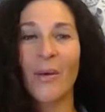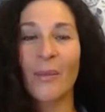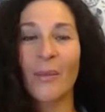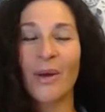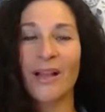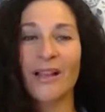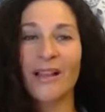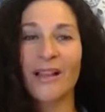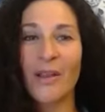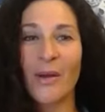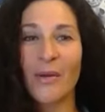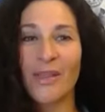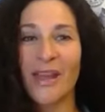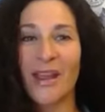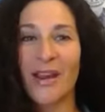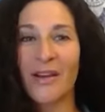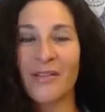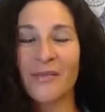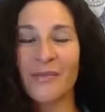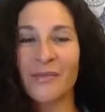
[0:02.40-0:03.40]
Well, hello
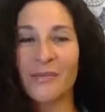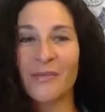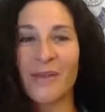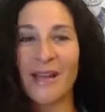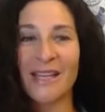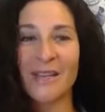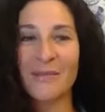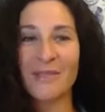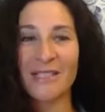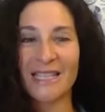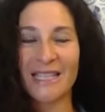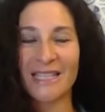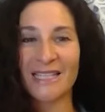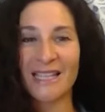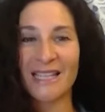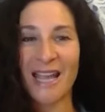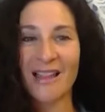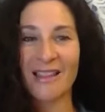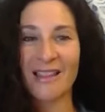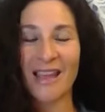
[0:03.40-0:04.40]
there. My name is Lisa
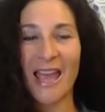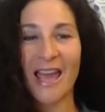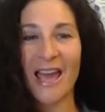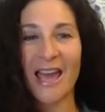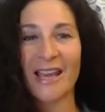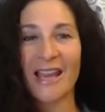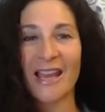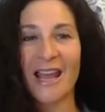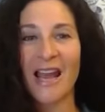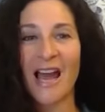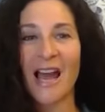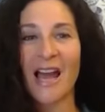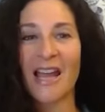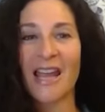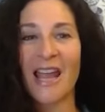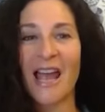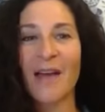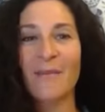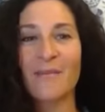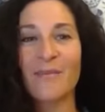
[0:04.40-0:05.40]
Callahan, and I
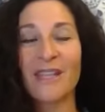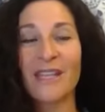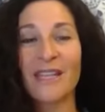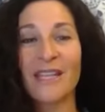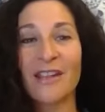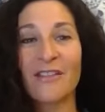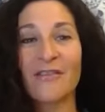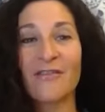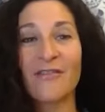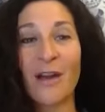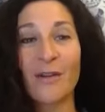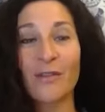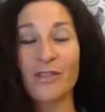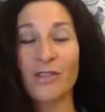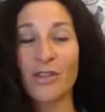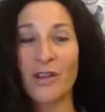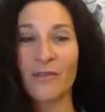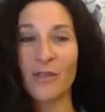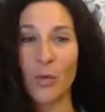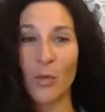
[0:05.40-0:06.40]
am the founder
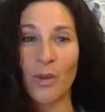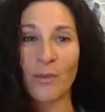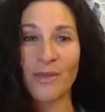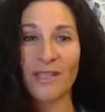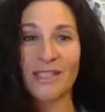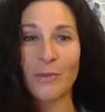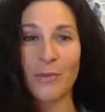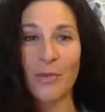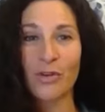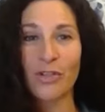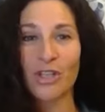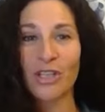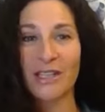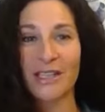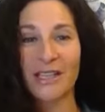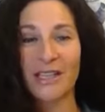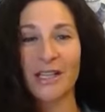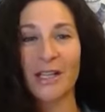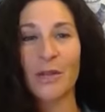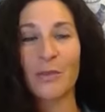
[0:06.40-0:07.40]
of the Women's Emotional
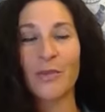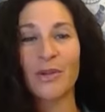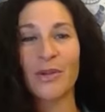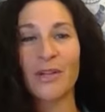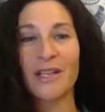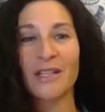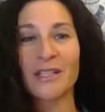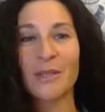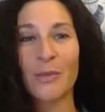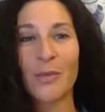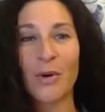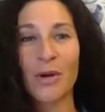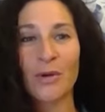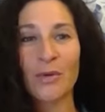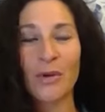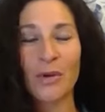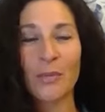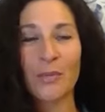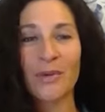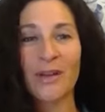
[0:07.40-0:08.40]
Eating Community Support
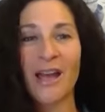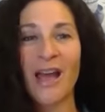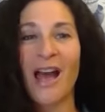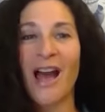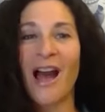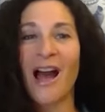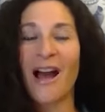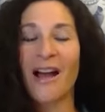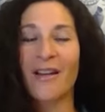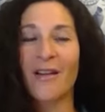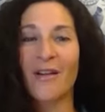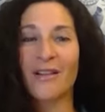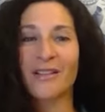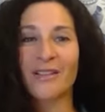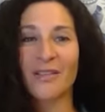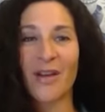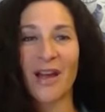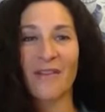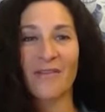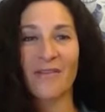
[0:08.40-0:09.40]
Group. I
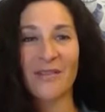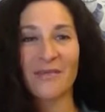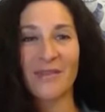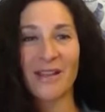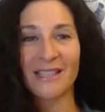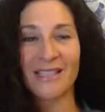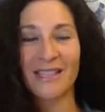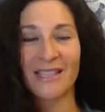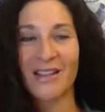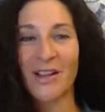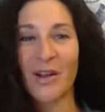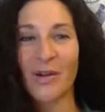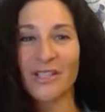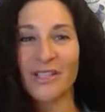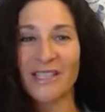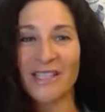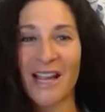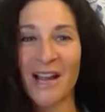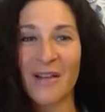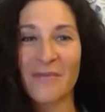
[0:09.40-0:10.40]
also have an amazing
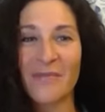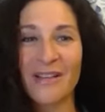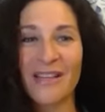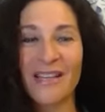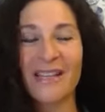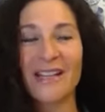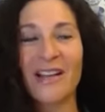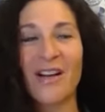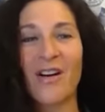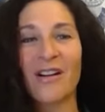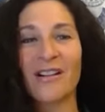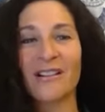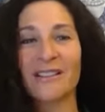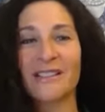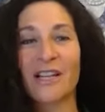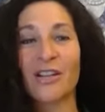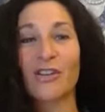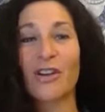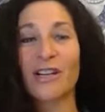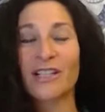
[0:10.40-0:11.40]
coaching company called
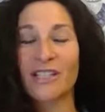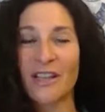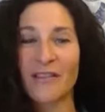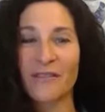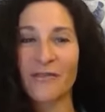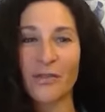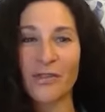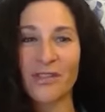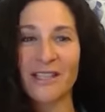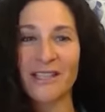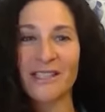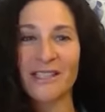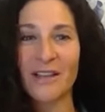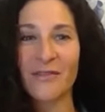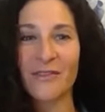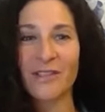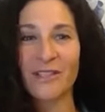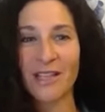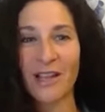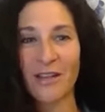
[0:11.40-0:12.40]
Crush That Food Thing
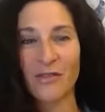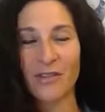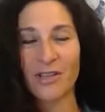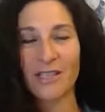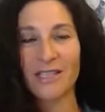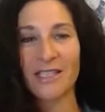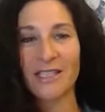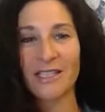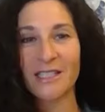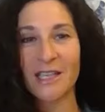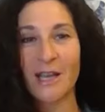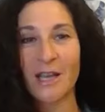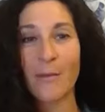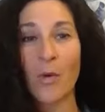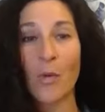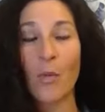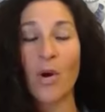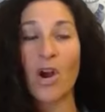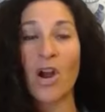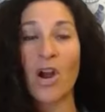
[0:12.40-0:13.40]
Self-Discovery
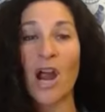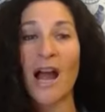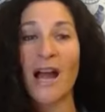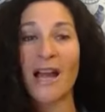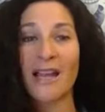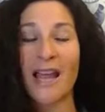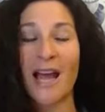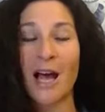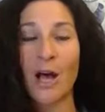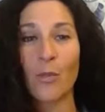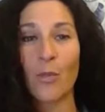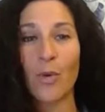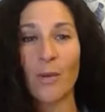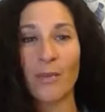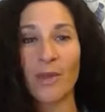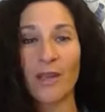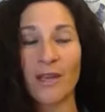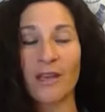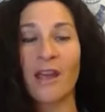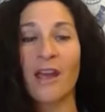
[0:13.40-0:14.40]
System, where I help
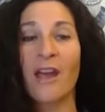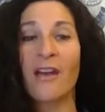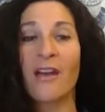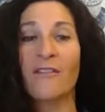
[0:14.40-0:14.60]
women